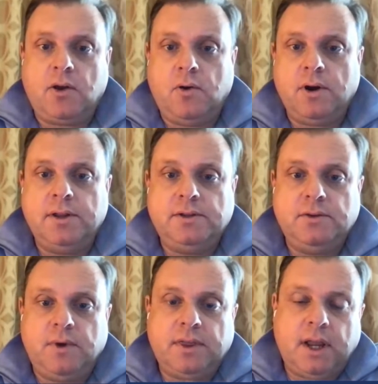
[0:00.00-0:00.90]
according
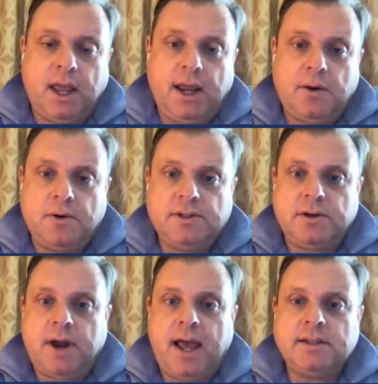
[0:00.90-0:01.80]
to what the
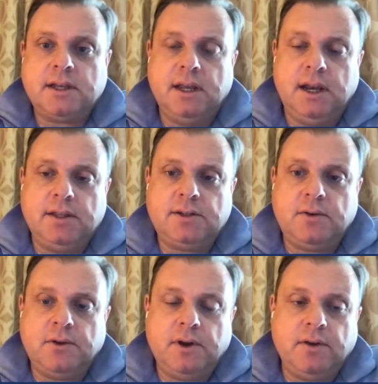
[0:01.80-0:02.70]
landlords are asking. And
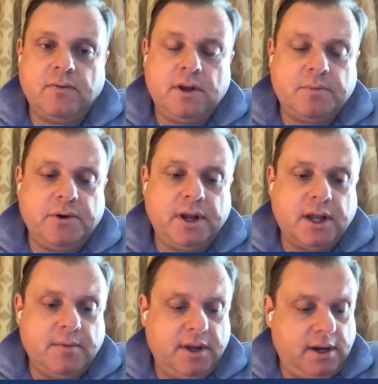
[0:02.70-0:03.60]
so they're in a real
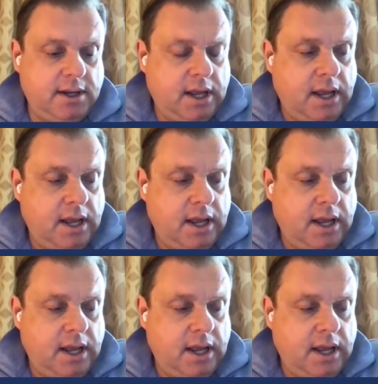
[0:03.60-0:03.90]
predicament.